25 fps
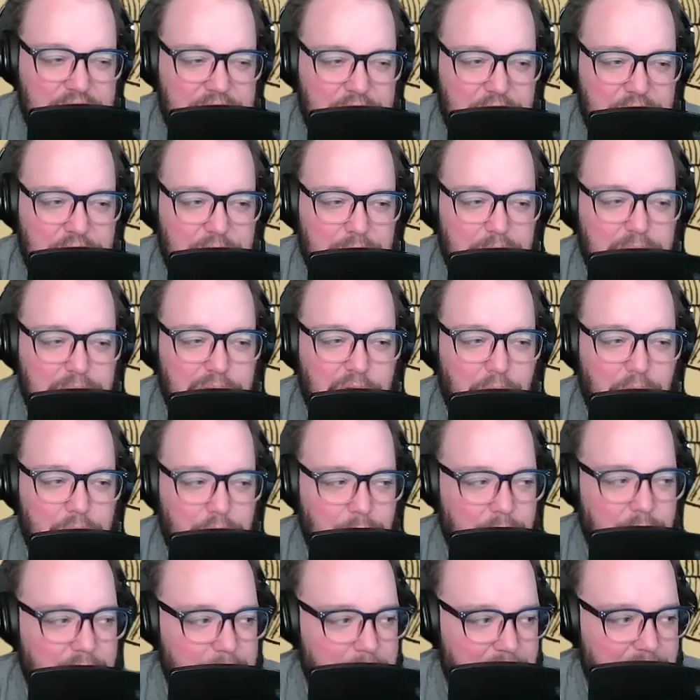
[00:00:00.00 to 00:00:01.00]
place gets
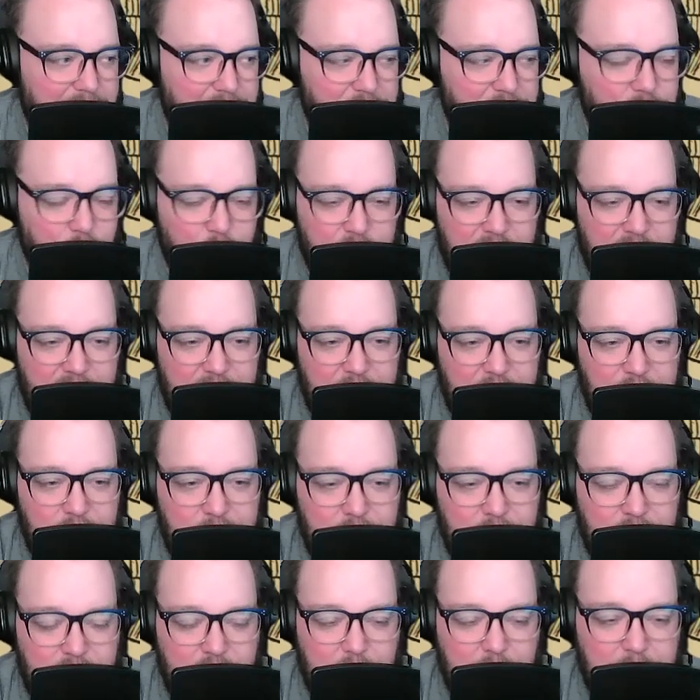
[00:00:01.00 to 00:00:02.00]
blown away by a
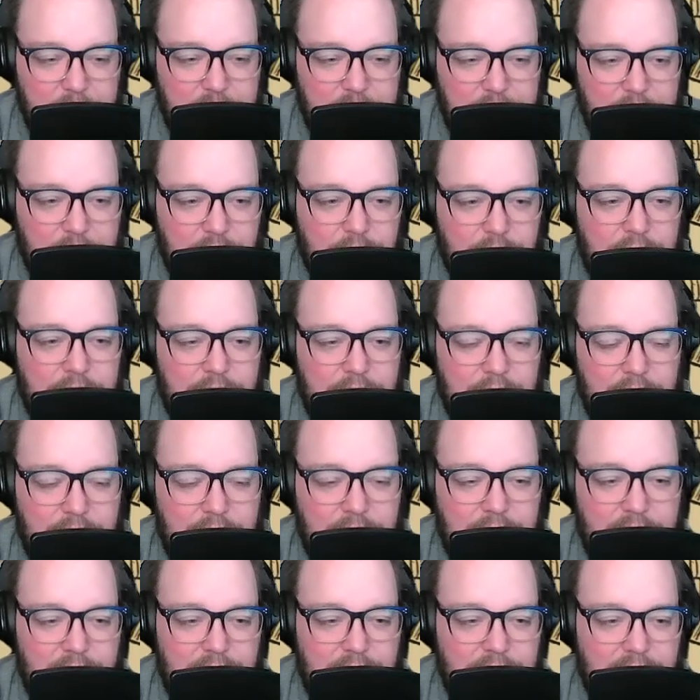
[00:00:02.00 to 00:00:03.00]
tornado a couple years later.
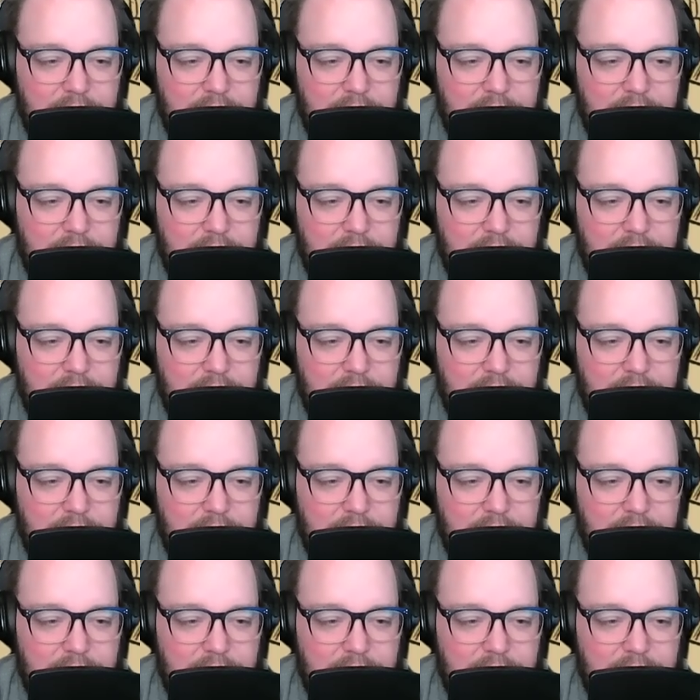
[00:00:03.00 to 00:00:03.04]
